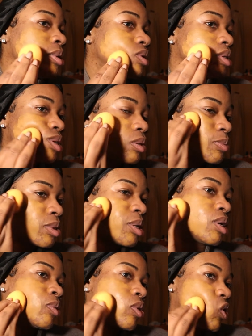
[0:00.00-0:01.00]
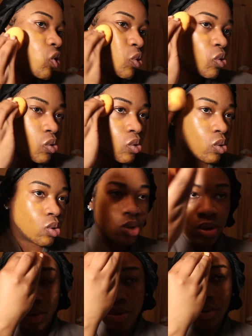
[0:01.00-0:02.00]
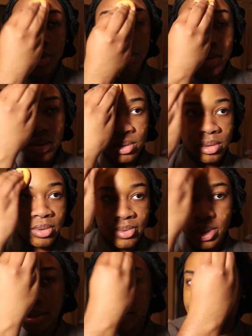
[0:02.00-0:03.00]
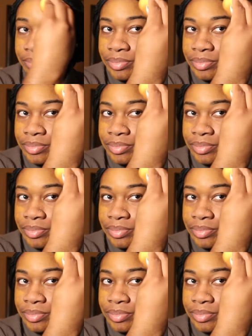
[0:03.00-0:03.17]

Just going to put that all over.